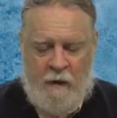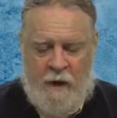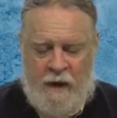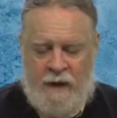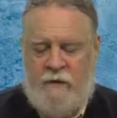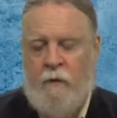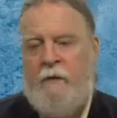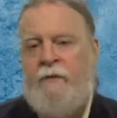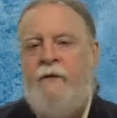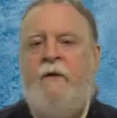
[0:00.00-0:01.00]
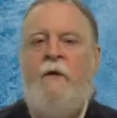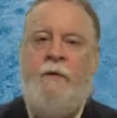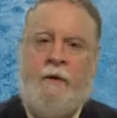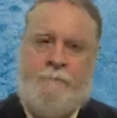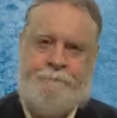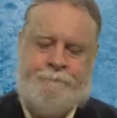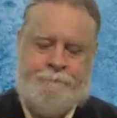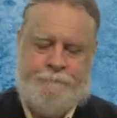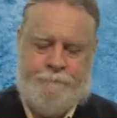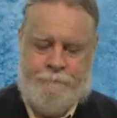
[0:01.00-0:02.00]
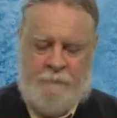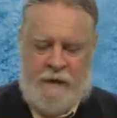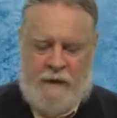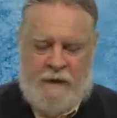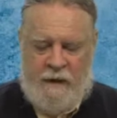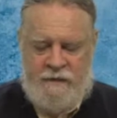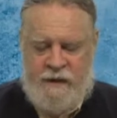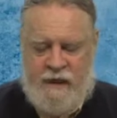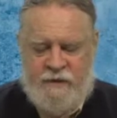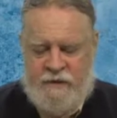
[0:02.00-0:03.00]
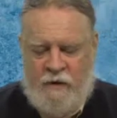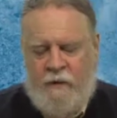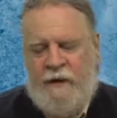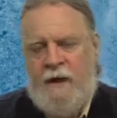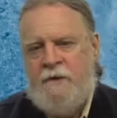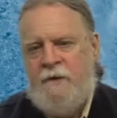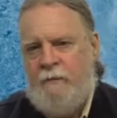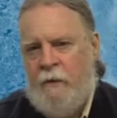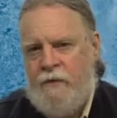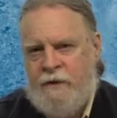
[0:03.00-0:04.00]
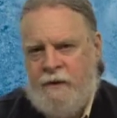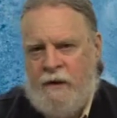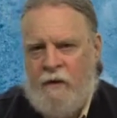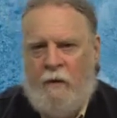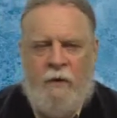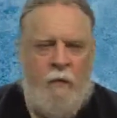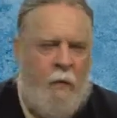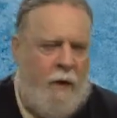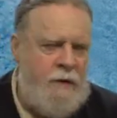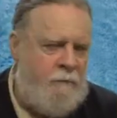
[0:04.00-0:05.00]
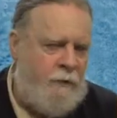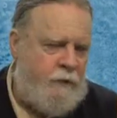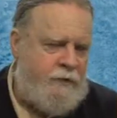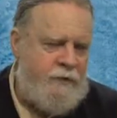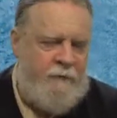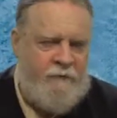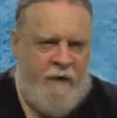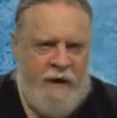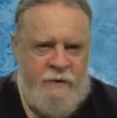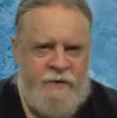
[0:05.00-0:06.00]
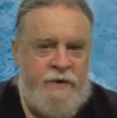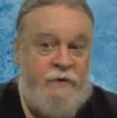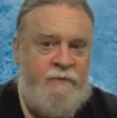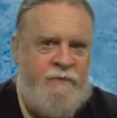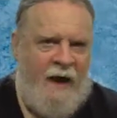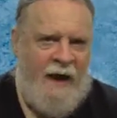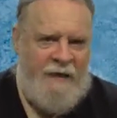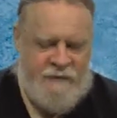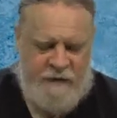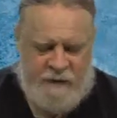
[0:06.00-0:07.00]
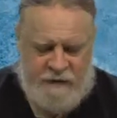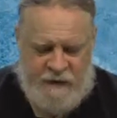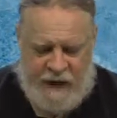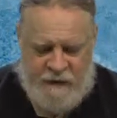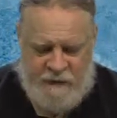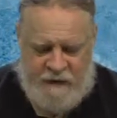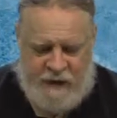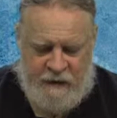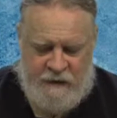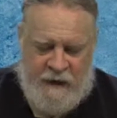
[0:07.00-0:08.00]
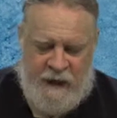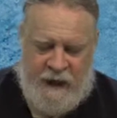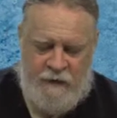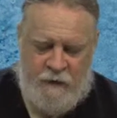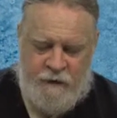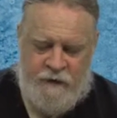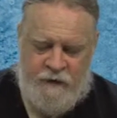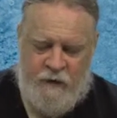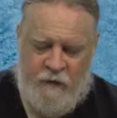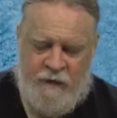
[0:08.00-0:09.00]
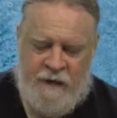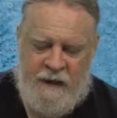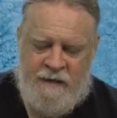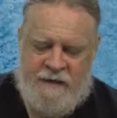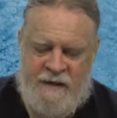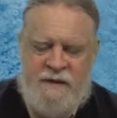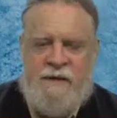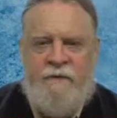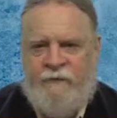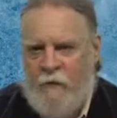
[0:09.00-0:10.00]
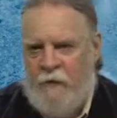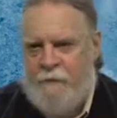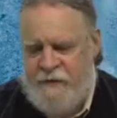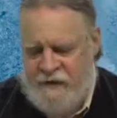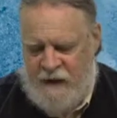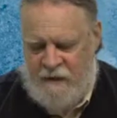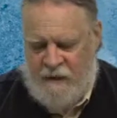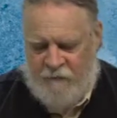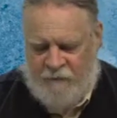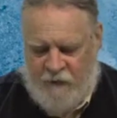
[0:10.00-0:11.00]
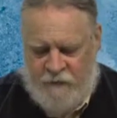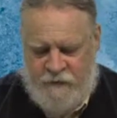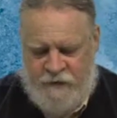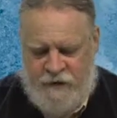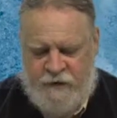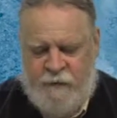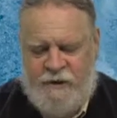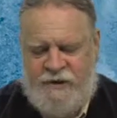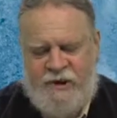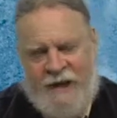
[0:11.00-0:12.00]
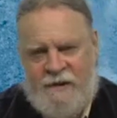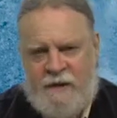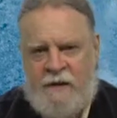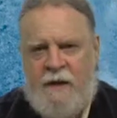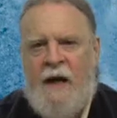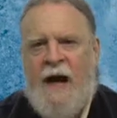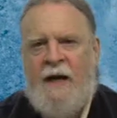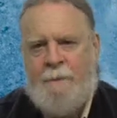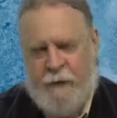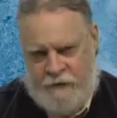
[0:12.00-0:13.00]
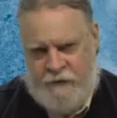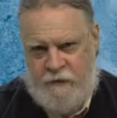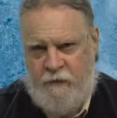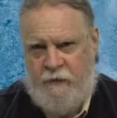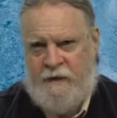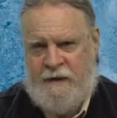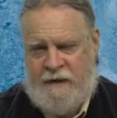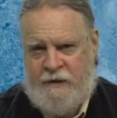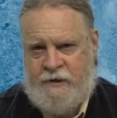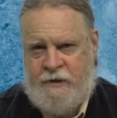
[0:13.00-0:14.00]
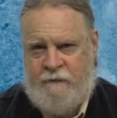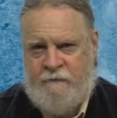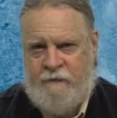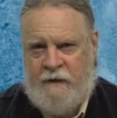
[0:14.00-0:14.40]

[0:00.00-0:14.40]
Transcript: Well, in North Dakota, a state so against abortion that only one abortion provider survives in the entire state. In North Dakota, 64% of voters just rejected a personhood initiative,